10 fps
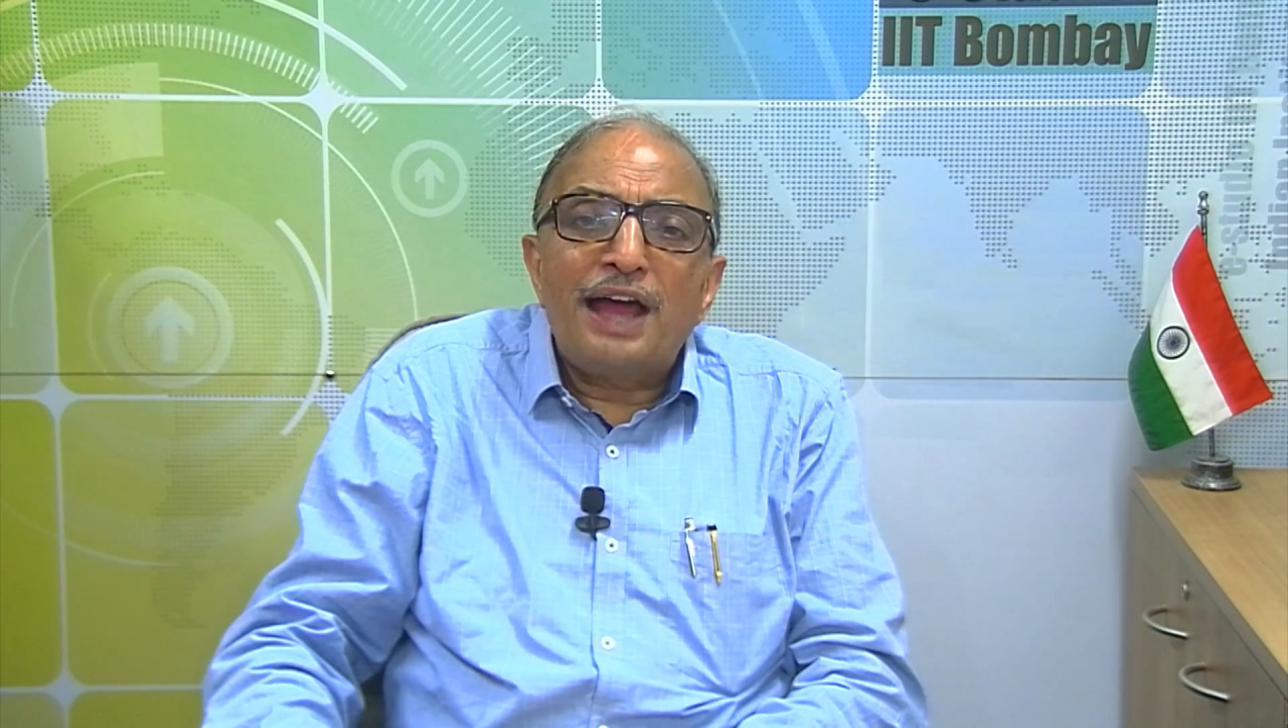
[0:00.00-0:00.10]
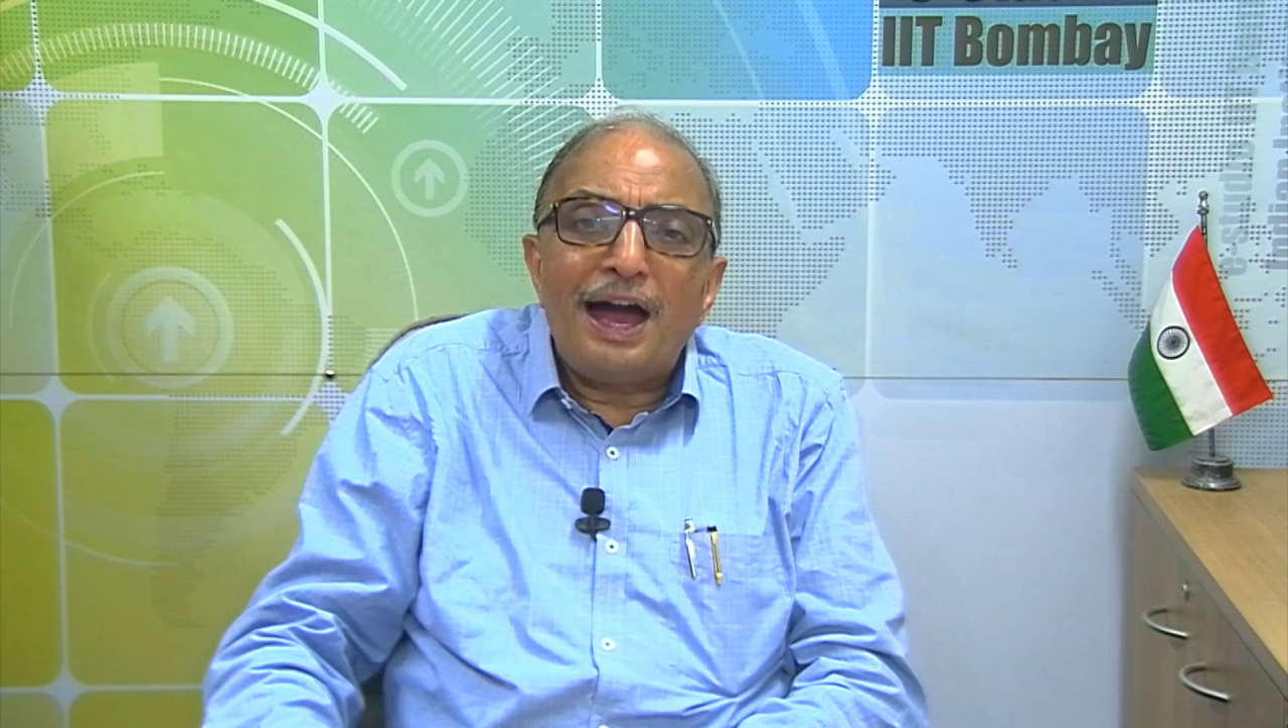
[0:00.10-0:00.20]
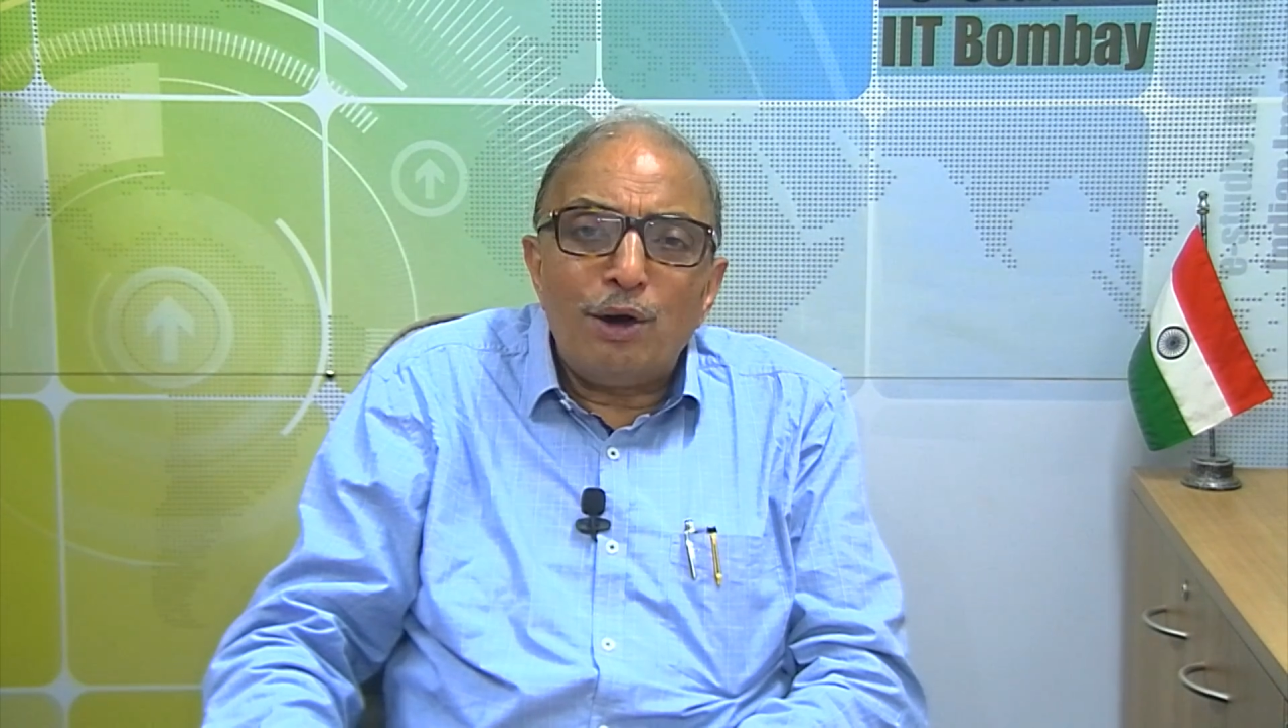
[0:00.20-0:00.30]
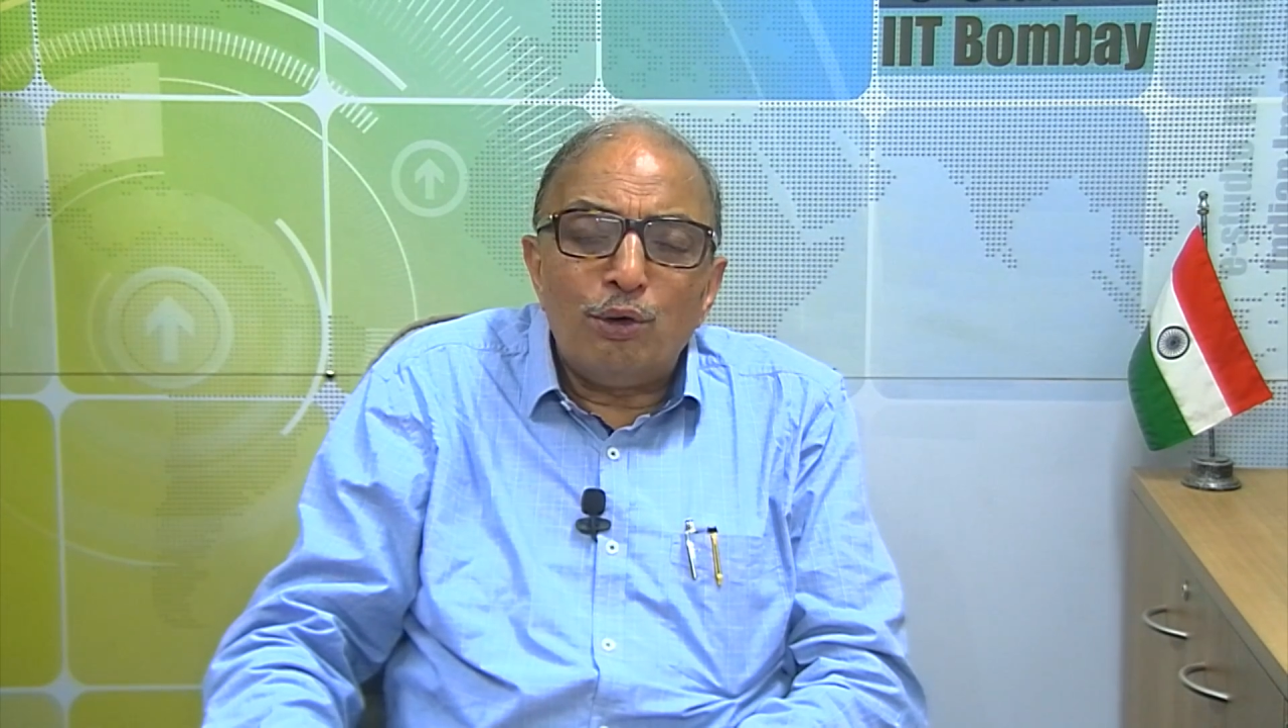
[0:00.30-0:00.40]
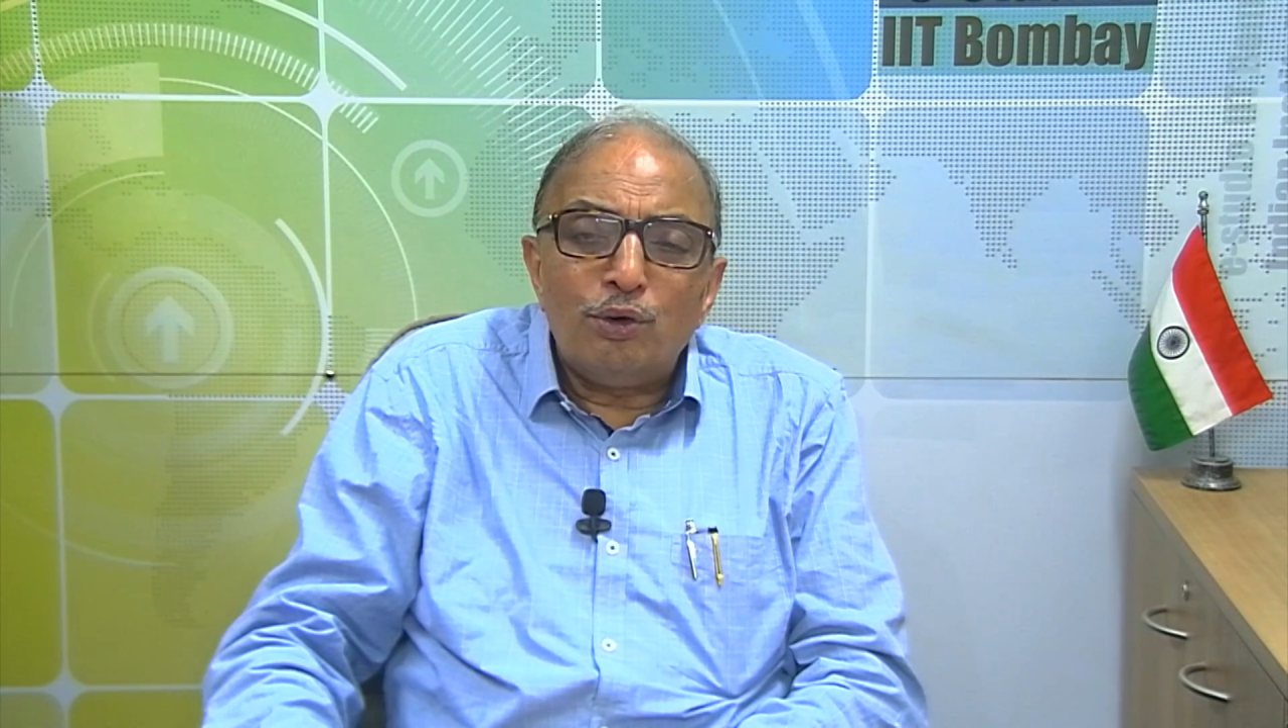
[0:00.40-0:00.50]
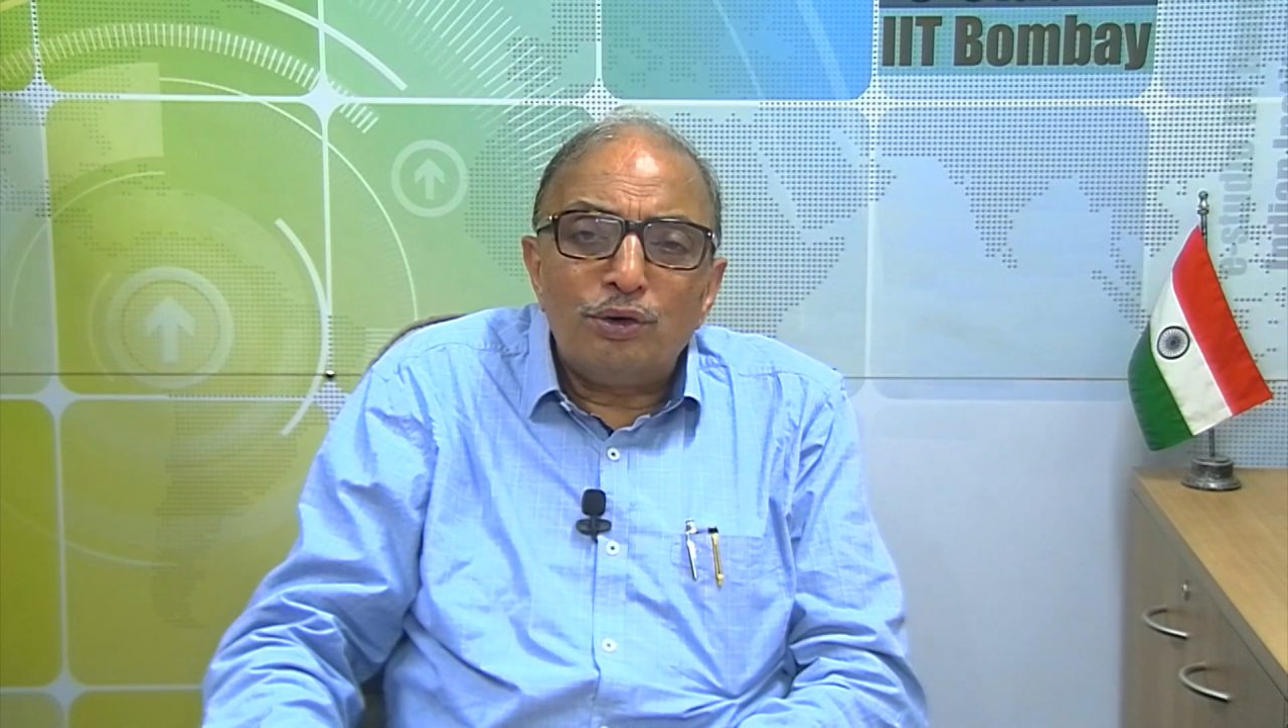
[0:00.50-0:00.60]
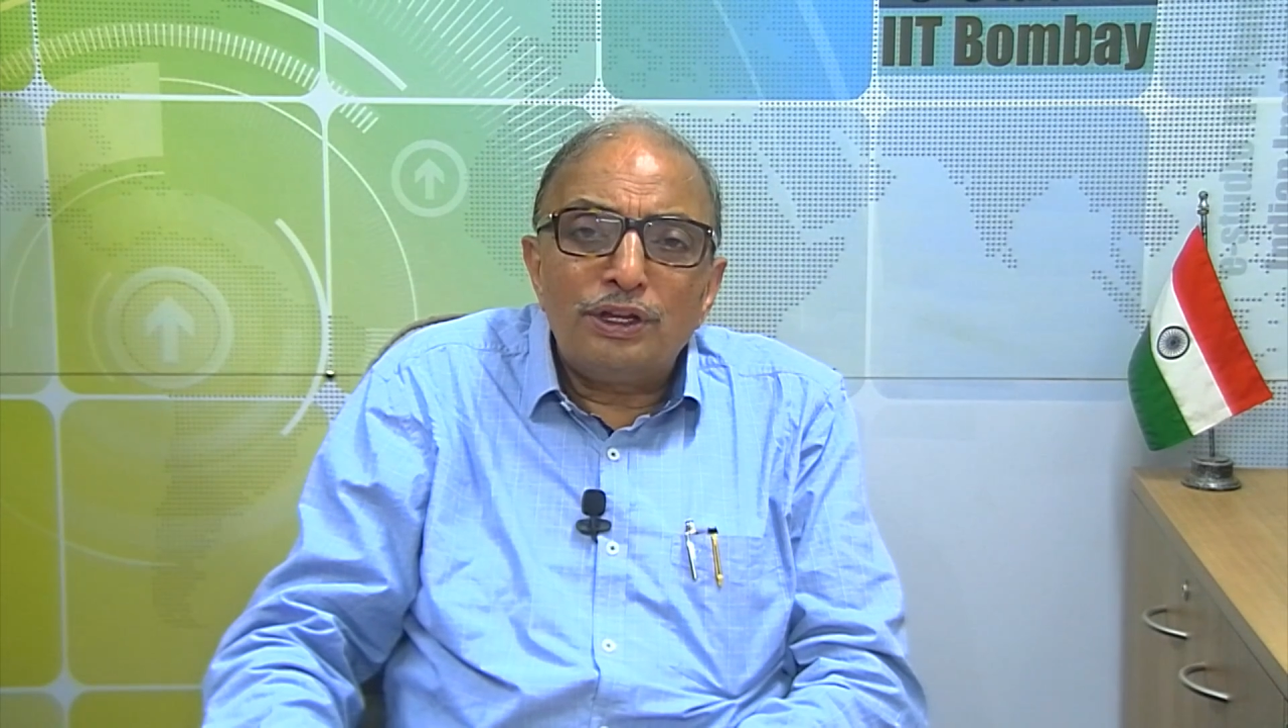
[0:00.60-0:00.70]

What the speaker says: how